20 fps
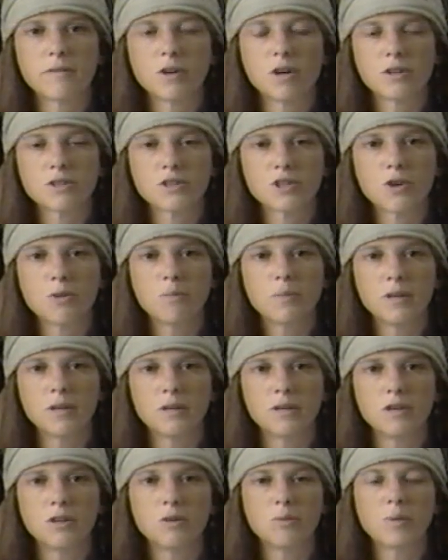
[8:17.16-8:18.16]
have also
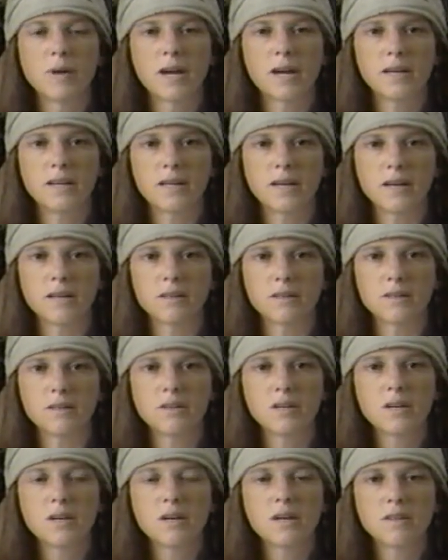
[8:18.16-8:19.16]
been irradiated.
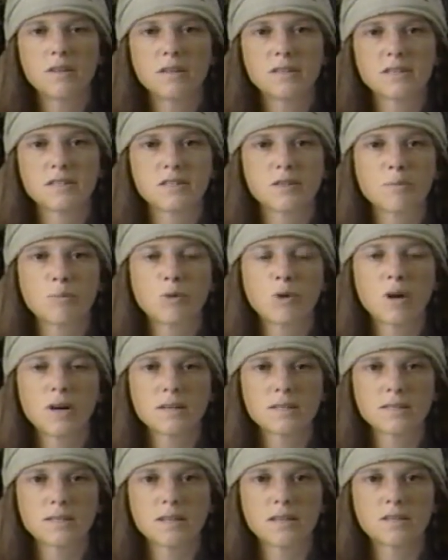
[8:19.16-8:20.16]
This is a
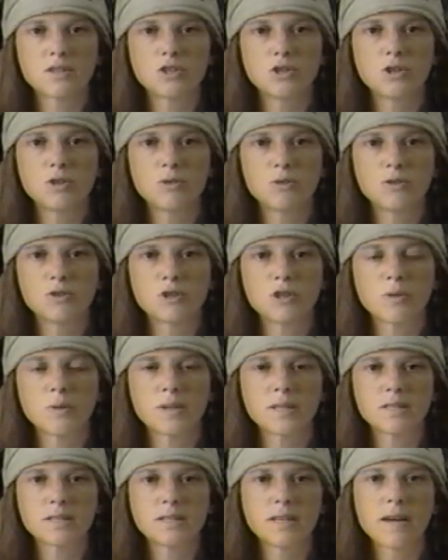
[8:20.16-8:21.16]
process used to
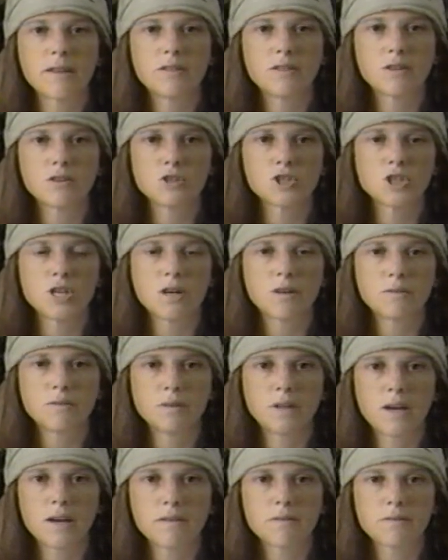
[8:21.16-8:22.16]
extend their
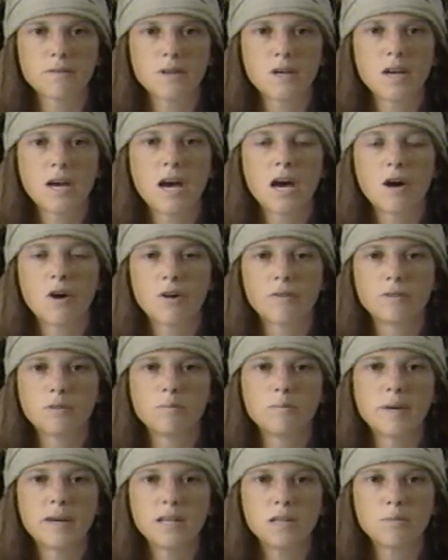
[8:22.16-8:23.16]
shelf life. However,
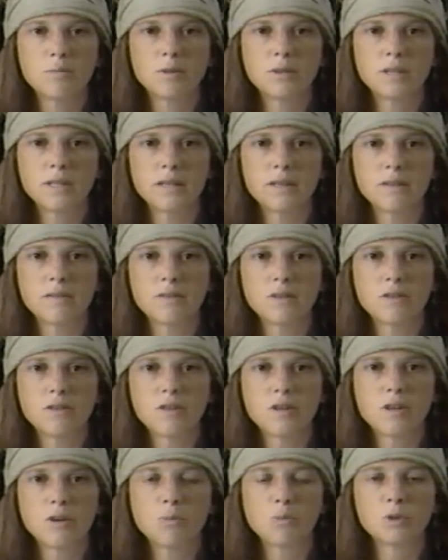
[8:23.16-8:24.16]
many believe that
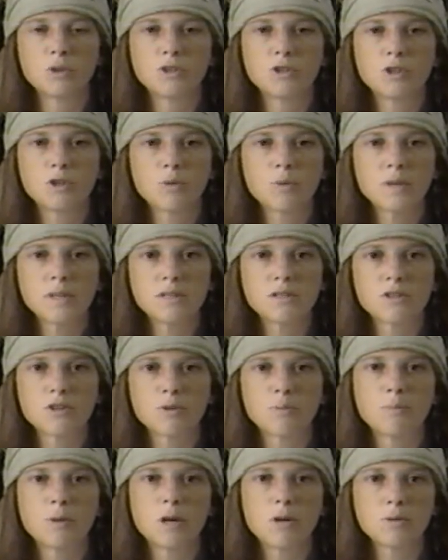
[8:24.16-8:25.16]
it will decrease
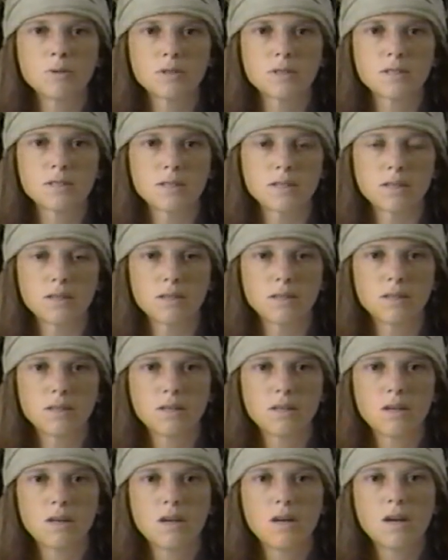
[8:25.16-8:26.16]
their potency.
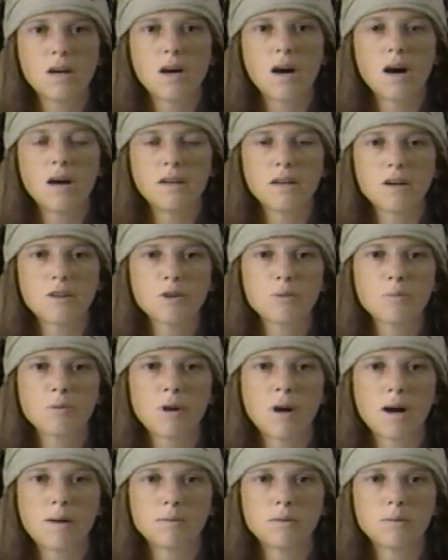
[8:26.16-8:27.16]
Another
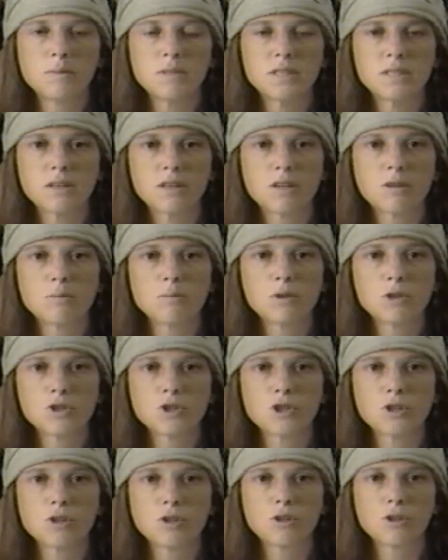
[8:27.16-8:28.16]
problem is that
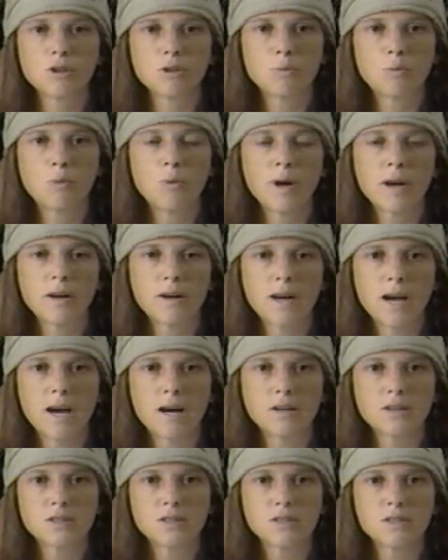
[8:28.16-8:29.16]
commercial herb
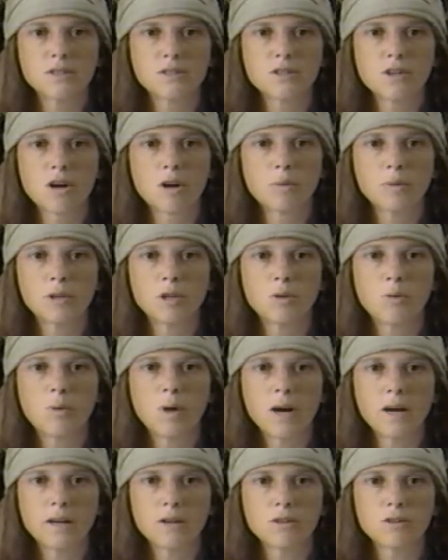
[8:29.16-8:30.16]
warehouses are
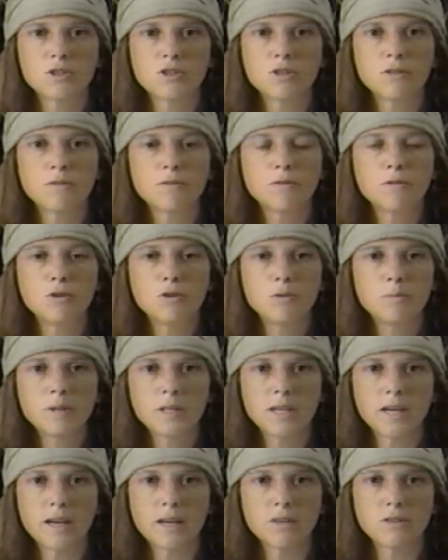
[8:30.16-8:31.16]
required to
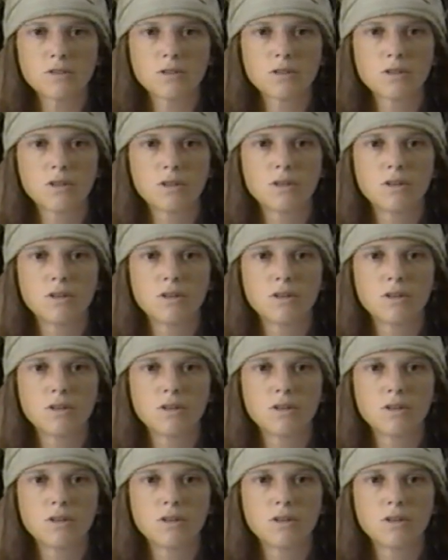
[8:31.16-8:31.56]
fumigate